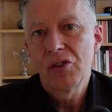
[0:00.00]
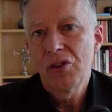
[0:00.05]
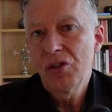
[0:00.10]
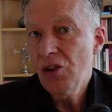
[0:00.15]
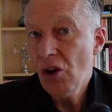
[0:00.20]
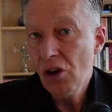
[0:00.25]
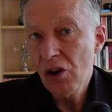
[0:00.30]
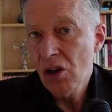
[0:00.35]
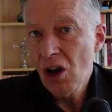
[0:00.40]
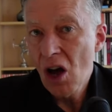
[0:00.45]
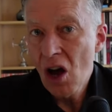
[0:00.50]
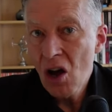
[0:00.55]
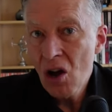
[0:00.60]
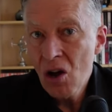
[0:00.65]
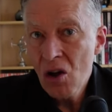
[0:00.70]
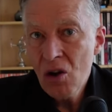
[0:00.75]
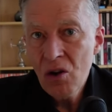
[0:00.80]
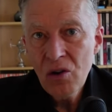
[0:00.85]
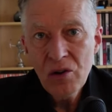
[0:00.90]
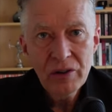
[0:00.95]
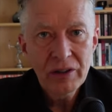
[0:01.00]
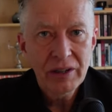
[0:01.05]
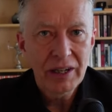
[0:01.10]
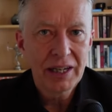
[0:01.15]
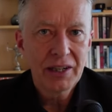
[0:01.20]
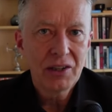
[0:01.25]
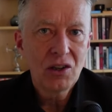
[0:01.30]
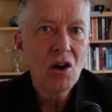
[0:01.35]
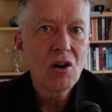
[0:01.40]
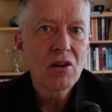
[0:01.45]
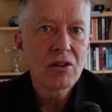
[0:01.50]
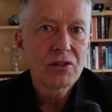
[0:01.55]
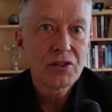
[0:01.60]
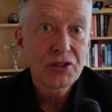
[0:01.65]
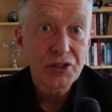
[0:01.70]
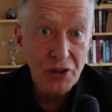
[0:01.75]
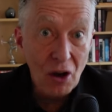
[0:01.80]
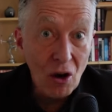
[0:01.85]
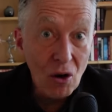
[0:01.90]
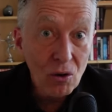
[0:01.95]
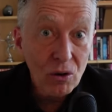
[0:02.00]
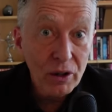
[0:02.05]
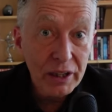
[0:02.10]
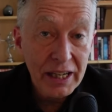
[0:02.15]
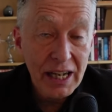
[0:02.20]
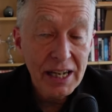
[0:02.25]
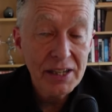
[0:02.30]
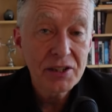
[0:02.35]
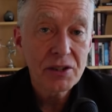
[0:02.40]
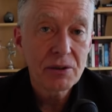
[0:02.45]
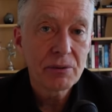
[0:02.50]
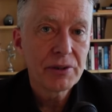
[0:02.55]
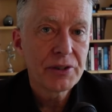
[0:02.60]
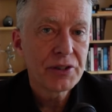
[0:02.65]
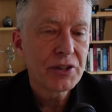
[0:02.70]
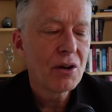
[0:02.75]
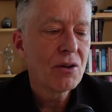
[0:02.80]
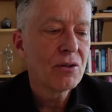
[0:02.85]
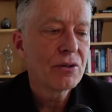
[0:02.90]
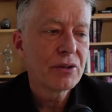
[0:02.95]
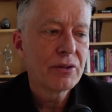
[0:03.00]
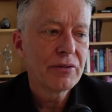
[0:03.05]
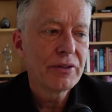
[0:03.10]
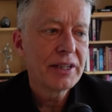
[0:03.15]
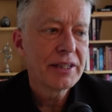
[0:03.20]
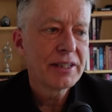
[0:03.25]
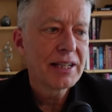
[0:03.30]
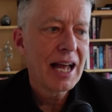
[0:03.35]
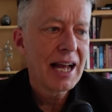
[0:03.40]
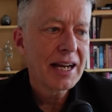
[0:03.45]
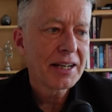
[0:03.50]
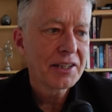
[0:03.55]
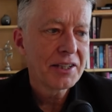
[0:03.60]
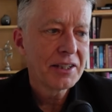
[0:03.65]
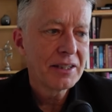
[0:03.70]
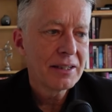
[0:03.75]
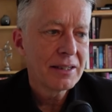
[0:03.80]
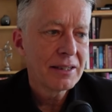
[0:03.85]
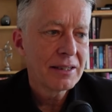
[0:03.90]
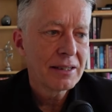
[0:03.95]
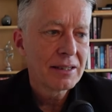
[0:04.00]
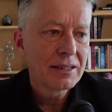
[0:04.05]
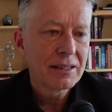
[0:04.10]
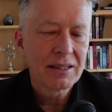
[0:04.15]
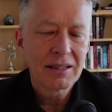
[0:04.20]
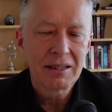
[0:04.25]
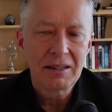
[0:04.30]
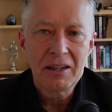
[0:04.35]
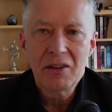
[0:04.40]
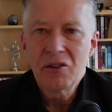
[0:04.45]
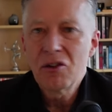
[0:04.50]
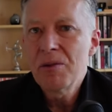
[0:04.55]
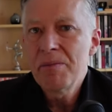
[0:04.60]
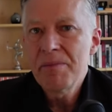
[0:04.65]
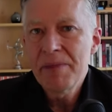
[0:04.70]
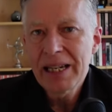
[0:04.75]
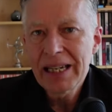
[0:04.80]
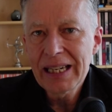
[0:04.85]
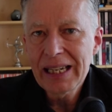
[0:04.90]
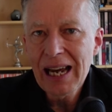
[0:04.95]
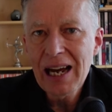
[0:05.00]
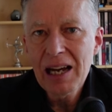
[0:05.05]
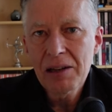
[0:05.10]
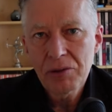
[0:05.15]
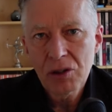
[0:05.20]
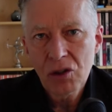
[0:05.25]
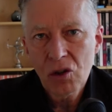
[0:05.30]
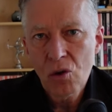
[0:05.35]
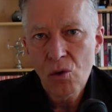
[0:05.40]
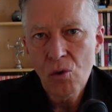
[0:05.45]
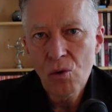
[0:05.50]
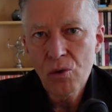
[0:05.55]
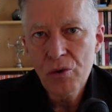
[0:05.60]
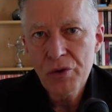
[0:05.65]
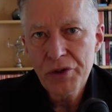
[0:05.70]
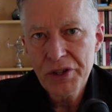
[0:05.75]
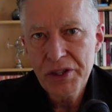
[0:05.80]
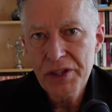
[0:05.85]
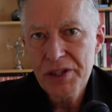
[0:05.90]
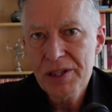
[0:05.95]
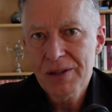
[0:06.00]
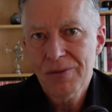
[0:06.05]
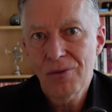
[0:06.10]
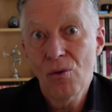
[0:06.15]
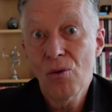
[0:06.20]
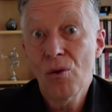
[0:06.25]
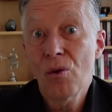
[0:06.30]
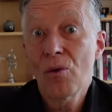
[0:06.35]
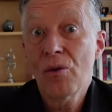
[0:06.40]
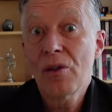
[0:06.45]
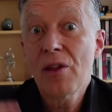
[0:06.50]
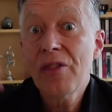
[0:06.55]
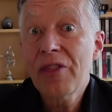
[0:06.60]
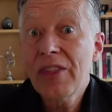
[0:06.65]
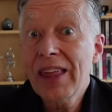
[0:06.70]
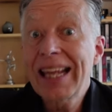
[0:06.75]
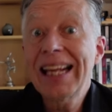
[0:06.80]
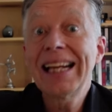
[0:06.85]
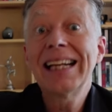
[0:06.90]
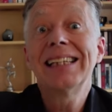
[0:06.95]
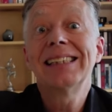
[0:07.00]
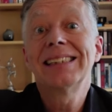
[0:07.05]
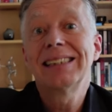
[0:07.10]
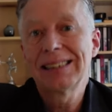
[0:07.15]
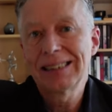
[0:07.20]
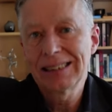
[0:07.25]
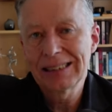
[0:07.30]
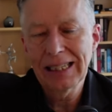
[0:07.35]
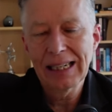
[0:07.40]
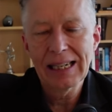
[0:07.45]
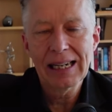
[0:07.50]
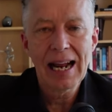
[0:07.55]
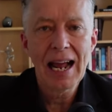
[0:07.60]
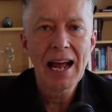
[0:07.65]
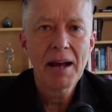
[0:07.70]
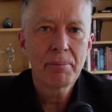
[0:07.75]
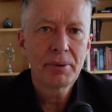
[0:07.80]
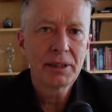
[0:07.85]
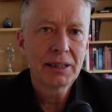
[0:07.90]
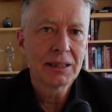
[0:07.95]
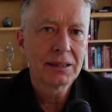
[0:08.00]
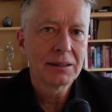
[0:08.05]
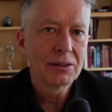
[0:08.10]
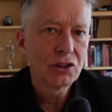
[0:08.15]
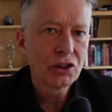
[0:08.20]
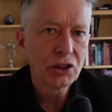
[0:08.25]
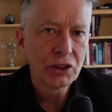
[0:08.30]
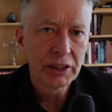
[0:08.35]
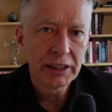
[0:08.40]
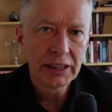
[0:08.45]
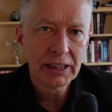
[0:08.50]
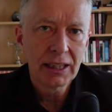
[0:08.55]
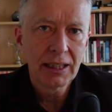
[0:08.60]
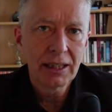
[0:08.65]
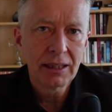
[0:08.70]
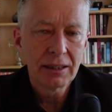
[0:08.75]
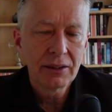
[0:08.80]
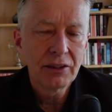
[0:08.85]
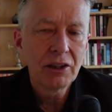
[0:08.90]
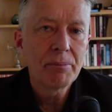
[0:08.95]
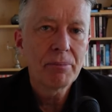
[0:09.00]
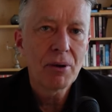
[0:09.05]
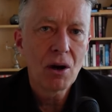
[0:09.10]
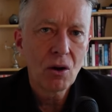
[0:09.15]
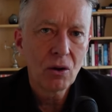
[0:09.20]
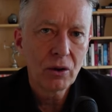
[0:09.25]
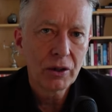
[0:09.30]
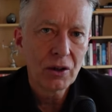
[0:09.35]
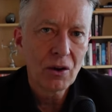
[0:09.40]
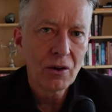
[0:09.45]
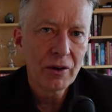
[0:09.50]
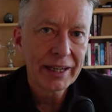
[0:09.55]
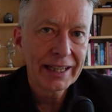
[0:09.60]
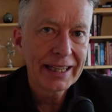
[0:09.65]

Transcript: not alone and not solely as a result of his actions. There were many other causes for the things that happened during the Napoleonic